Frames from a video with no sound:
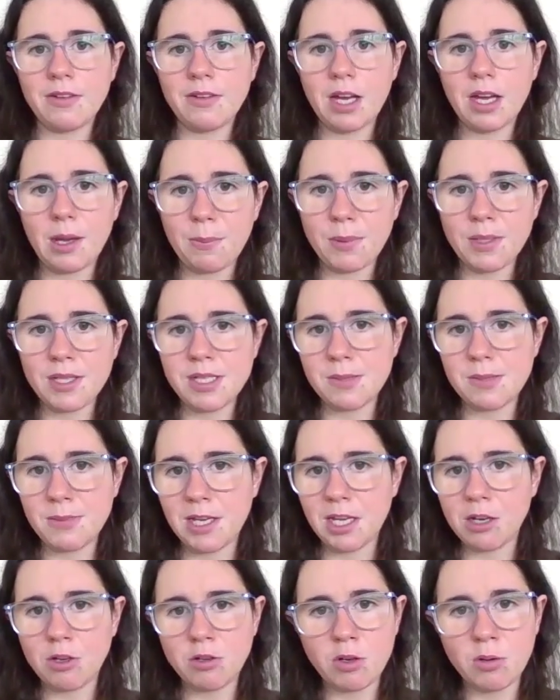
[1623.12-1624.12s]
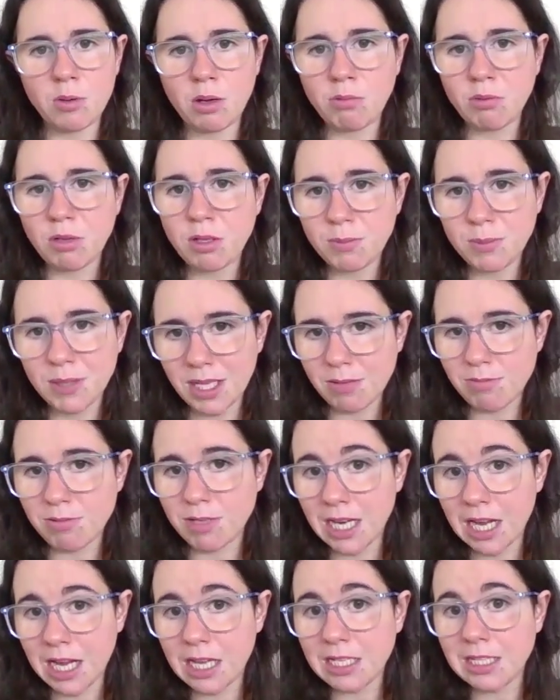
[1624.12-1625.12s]
ever happened to me, I know I wouldn't be able
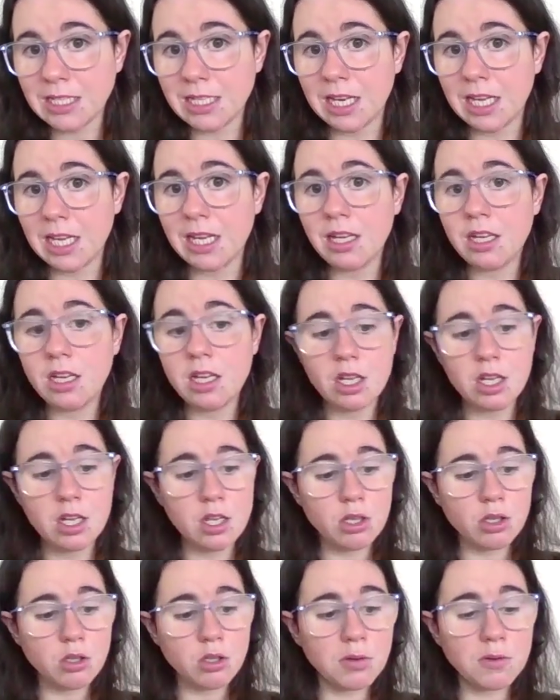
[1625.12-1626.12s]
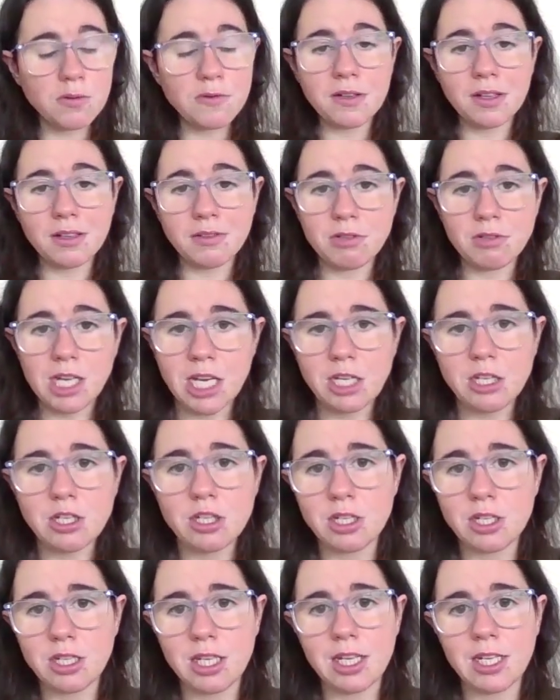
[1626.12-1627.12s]
to handle it. Your
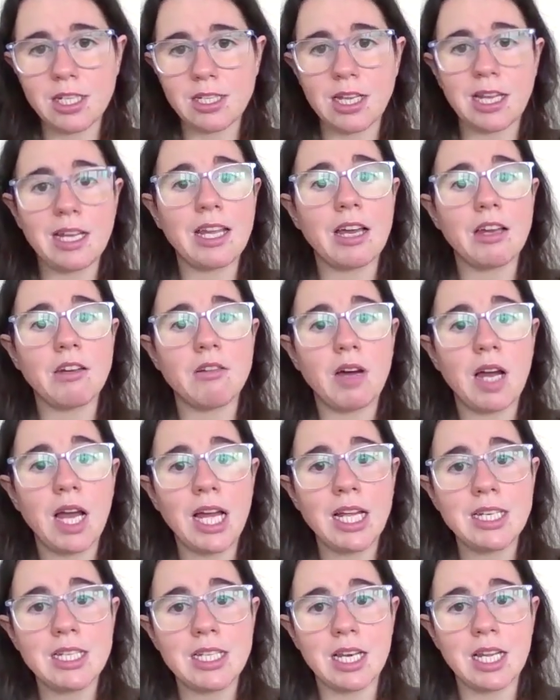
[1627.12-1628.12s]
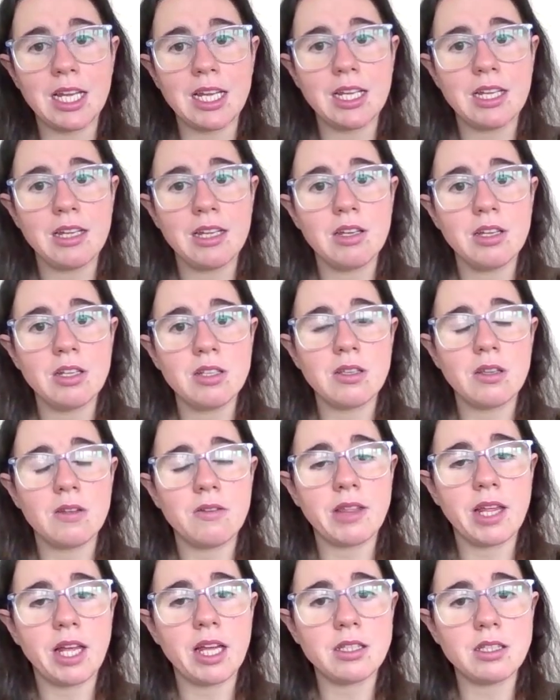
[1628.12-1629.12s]
foundation is I cannot handle it. So
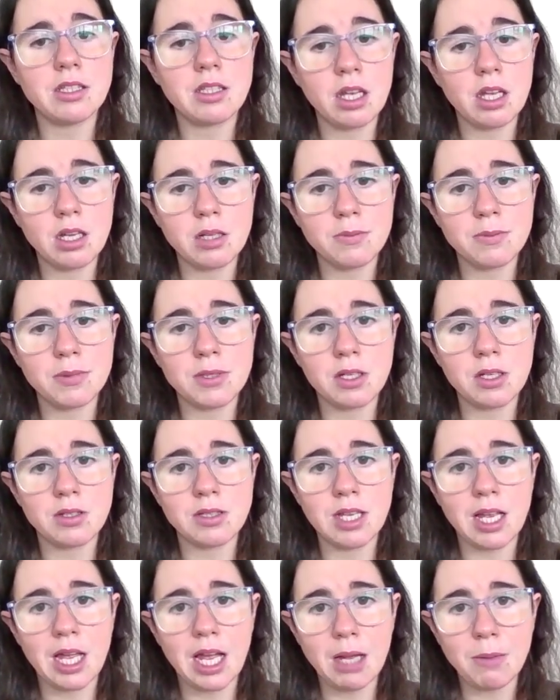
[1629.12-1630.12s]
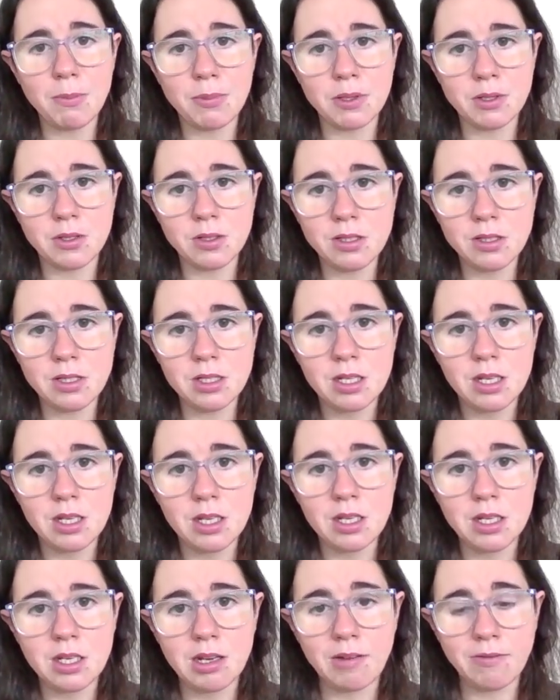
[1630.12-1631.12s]
if that circumstance happens,
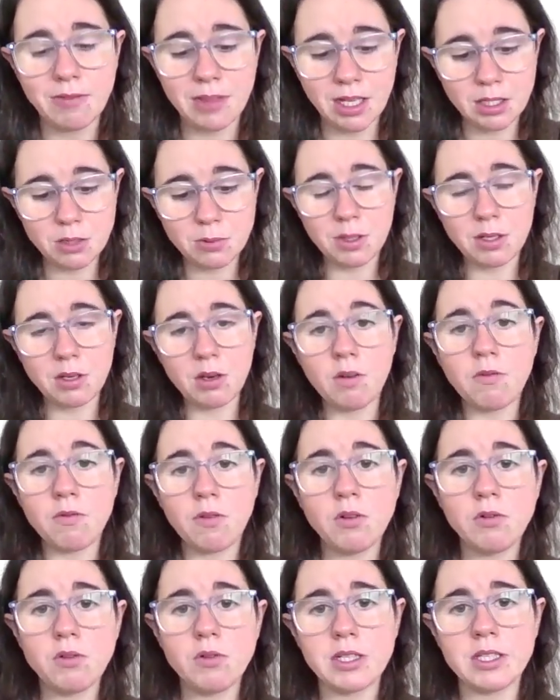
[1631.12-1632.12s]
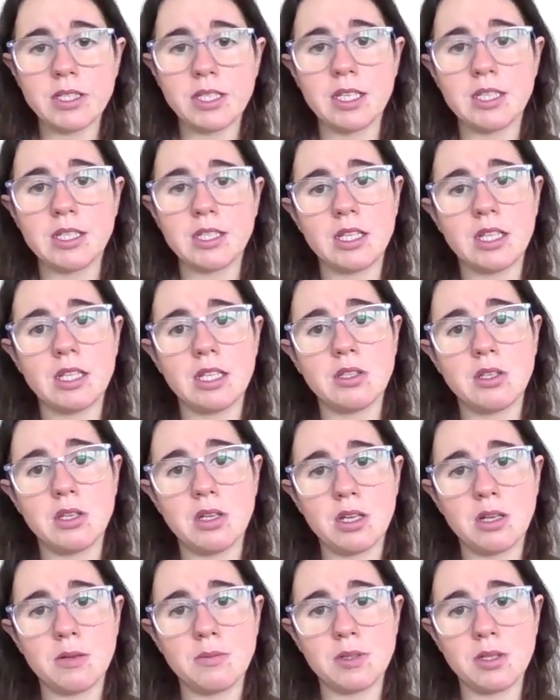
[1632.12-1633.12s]
if that's where your focus is and that
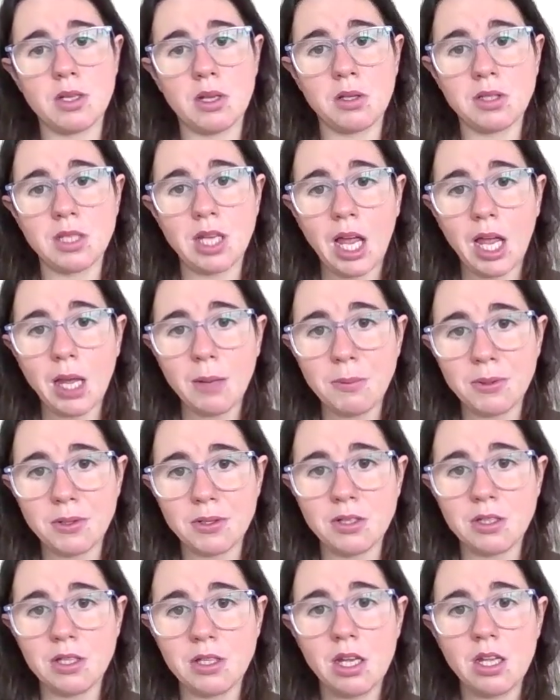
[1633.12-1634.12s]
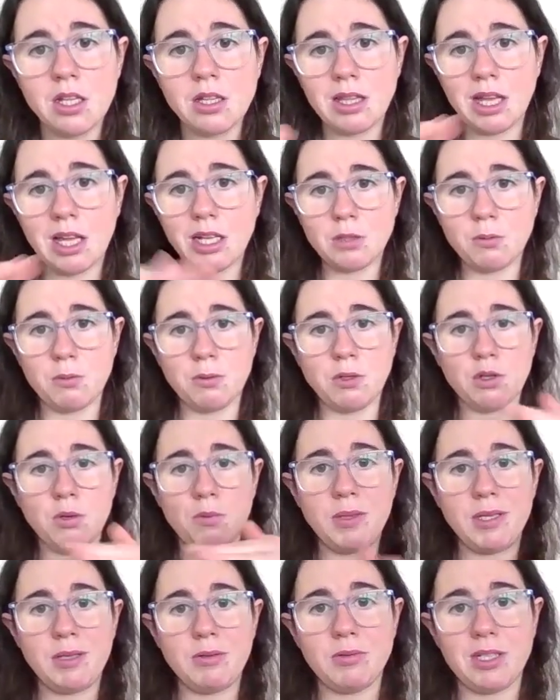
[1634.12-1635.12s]
circumstance happens, that's what
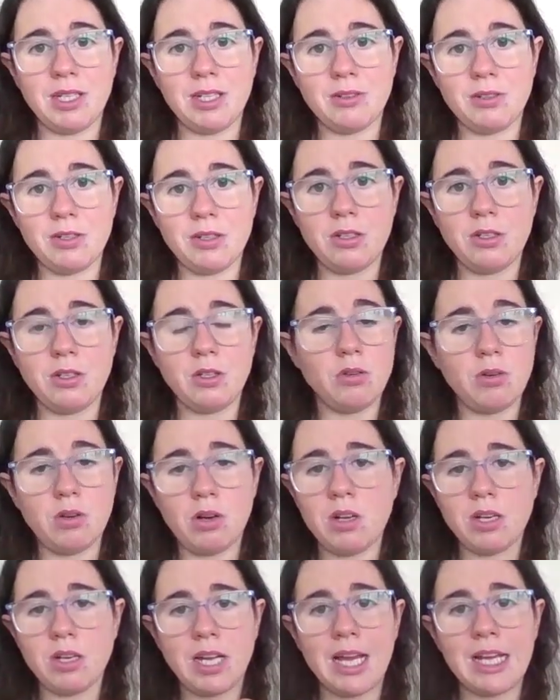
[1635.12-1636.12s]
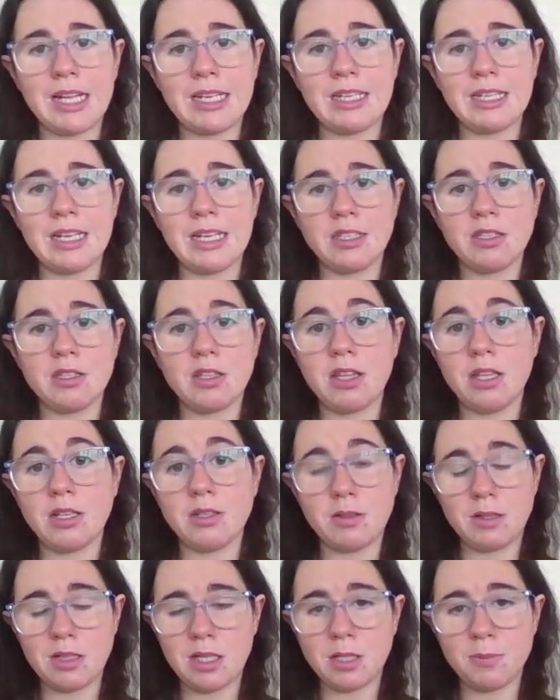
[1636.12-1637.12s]
you're building on. You can't handle it, so
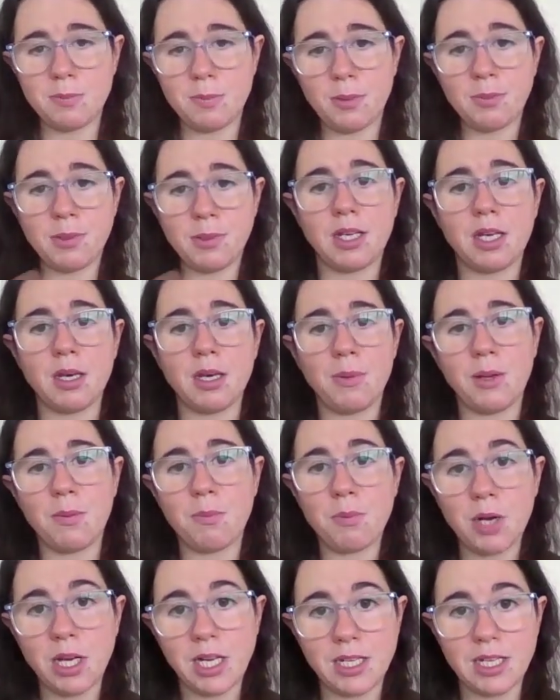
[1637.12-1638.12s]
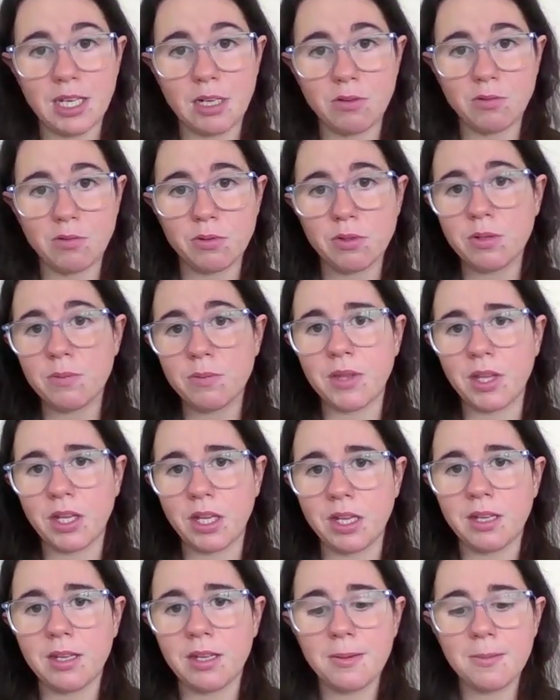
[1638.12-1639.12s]
there's probably going to be a breakdown or
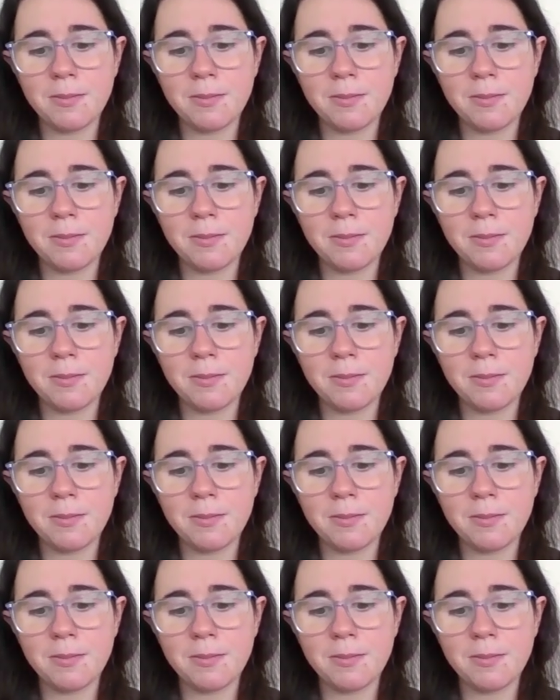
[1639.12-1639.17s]
something.